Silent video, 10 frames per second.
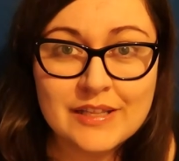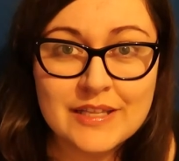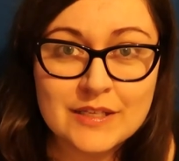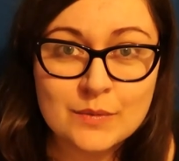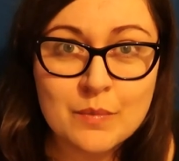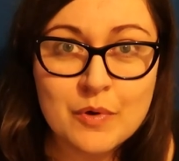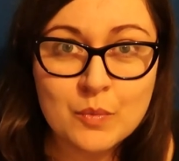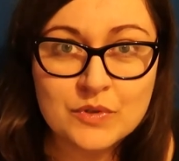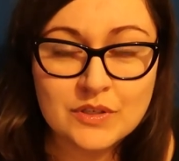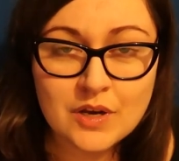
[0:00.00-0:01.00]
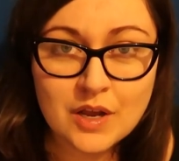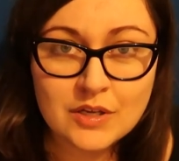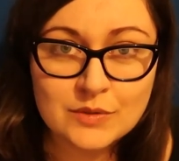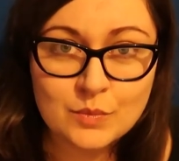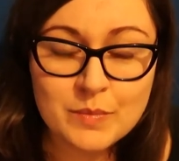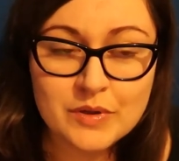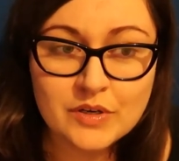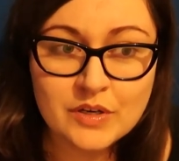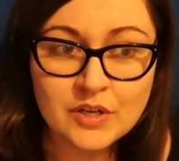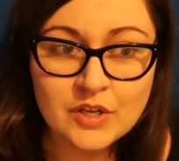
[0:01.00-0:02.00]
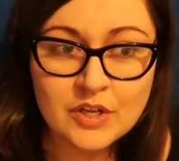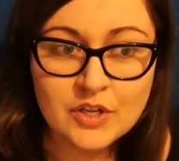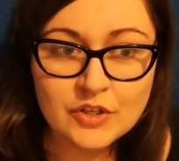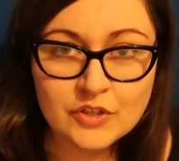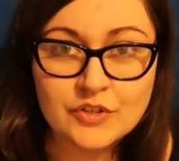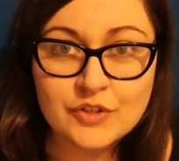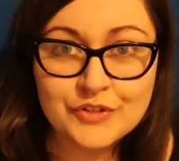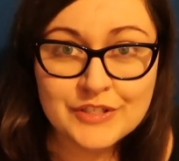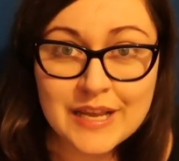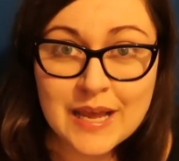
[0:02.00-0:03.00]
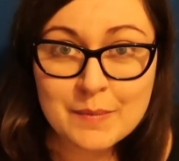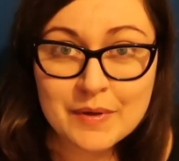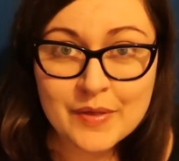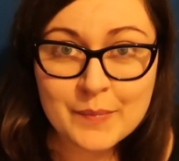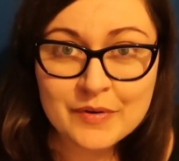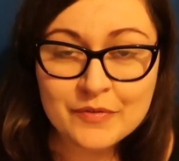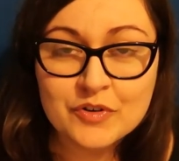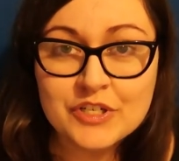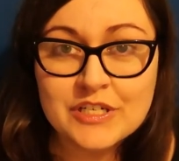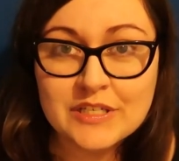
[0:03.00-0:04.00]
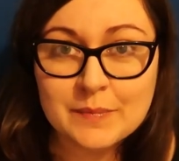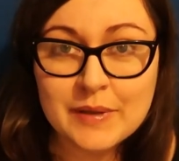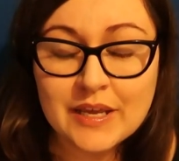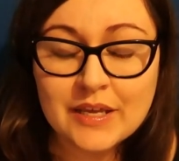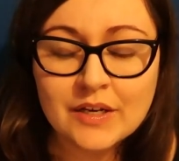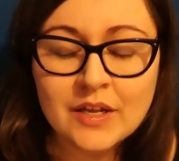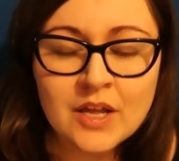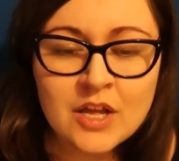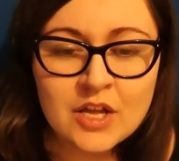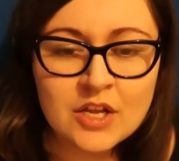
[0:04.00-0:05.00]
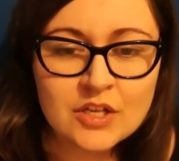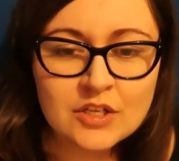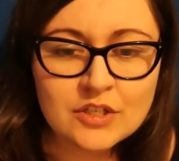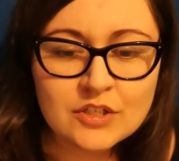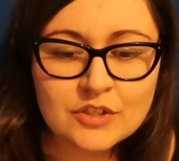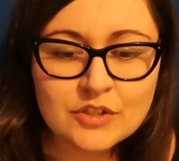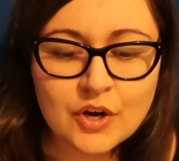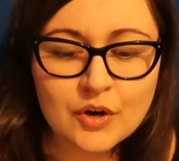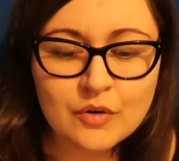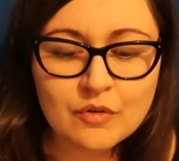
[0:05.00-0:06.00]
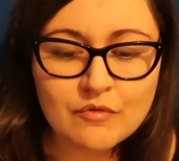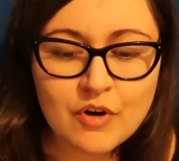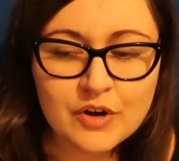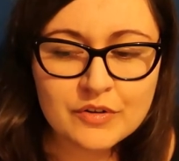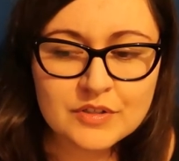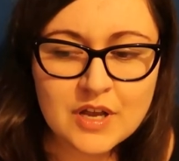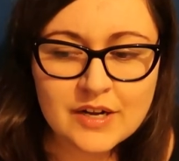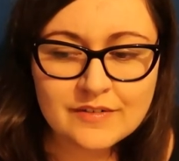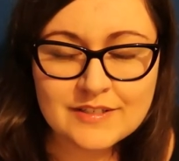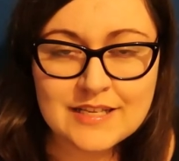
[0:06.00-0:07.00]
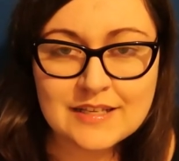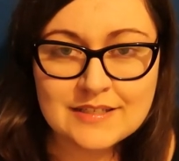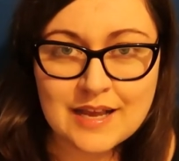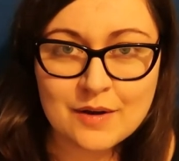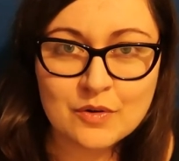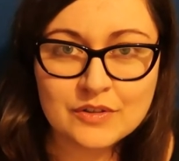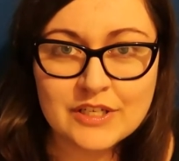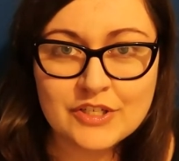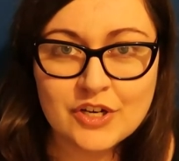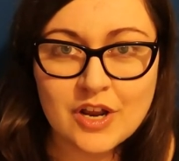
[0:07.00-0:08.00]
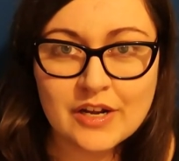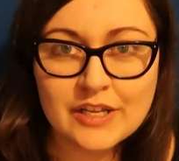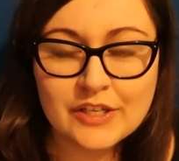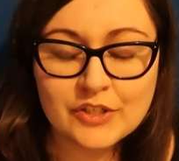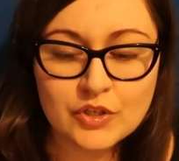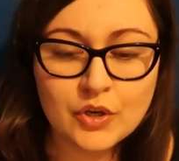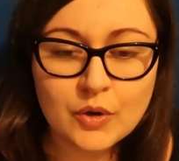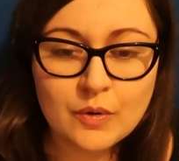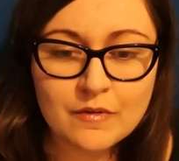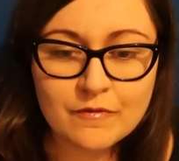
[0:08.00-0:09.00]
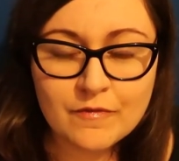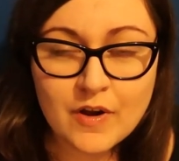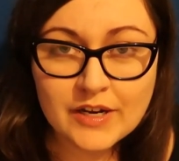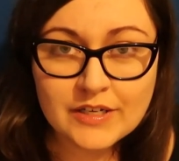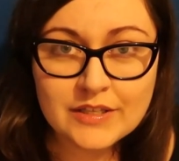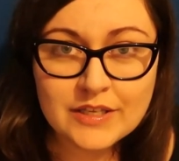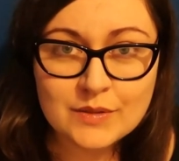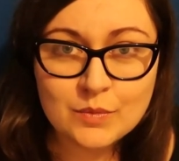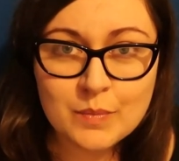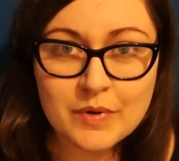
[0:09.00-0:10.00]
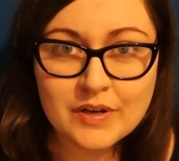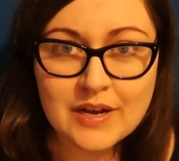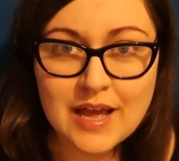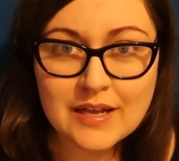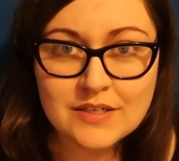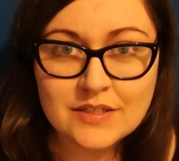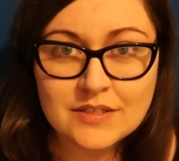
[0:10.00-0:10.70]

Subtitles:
this woman was the last woman to see her mother before she disappeared. So Rose kind of sets out on this journey to find this woman and